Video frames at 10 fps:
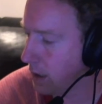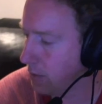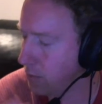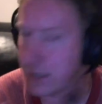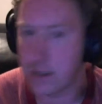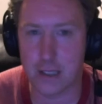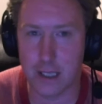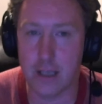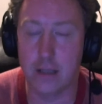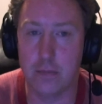Richard
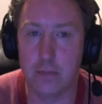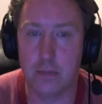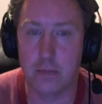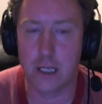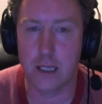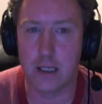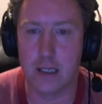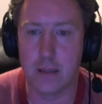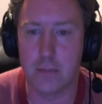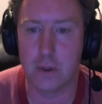Herring uh,
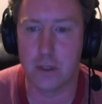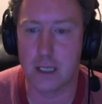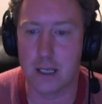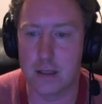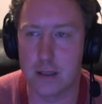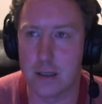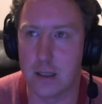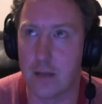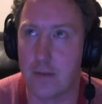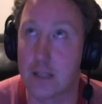podcast.
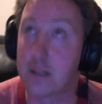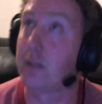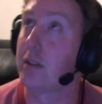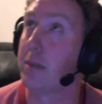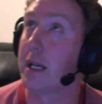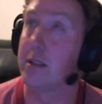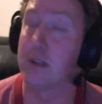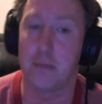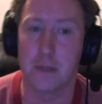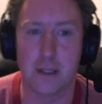I've actually got the badge
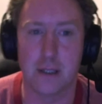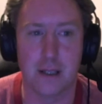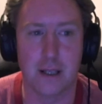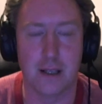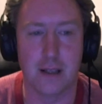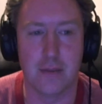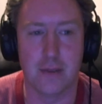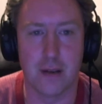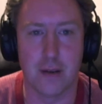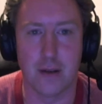up, uh, I,
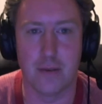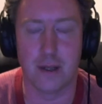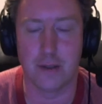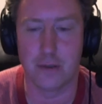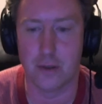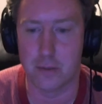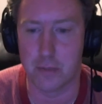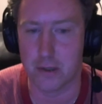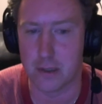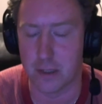I, I do the
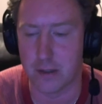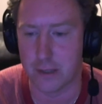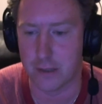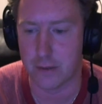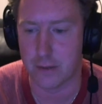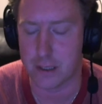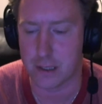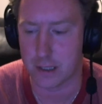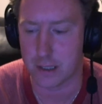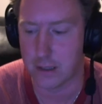pound a month thing for Richard
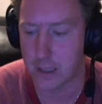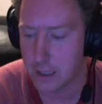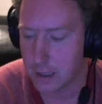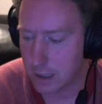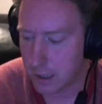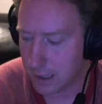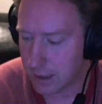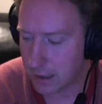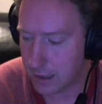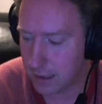Herring, and
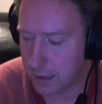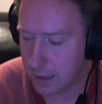uh,